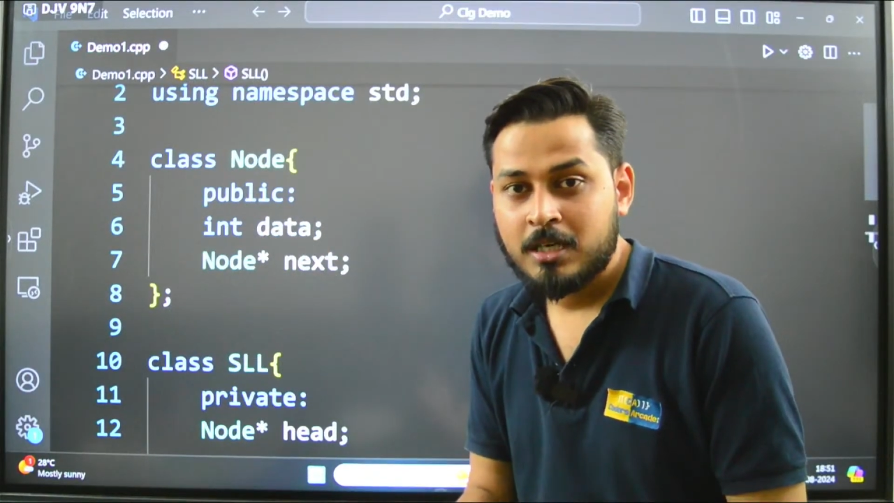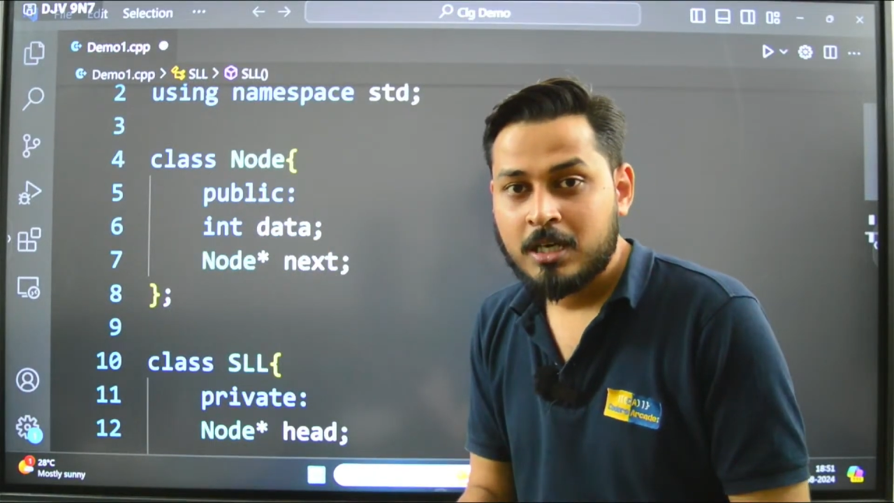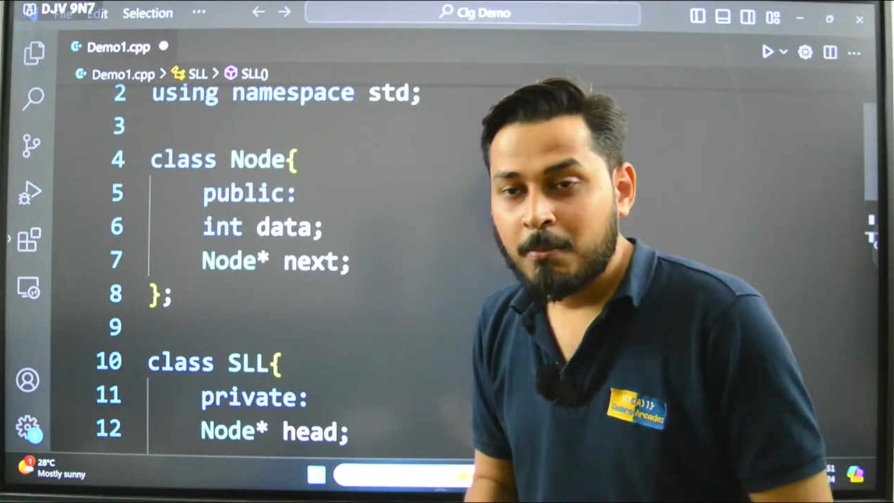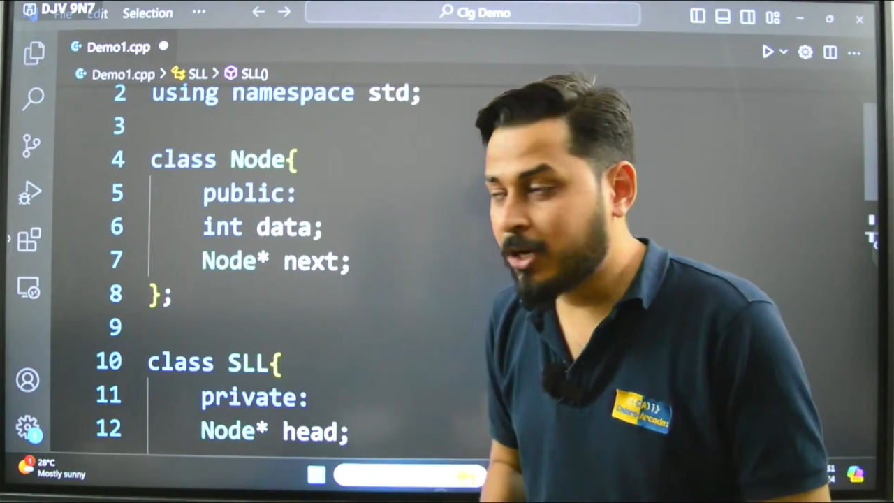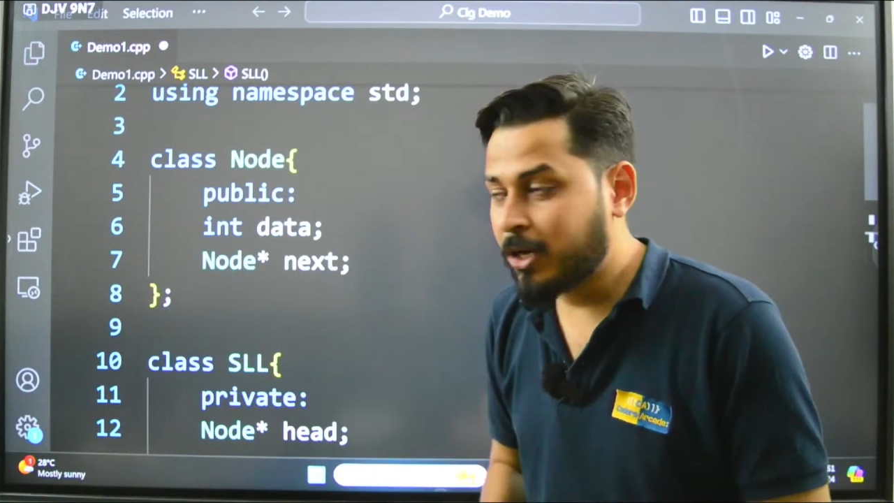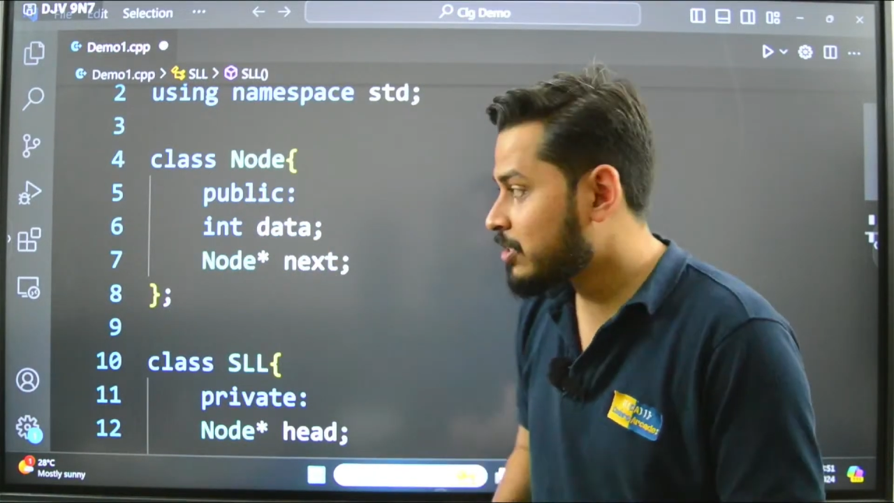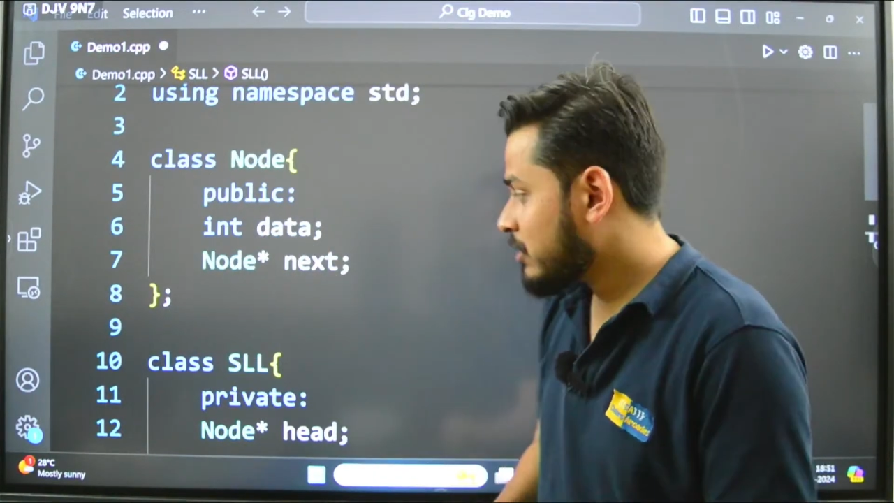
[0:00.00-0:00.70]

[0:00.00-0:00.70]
Because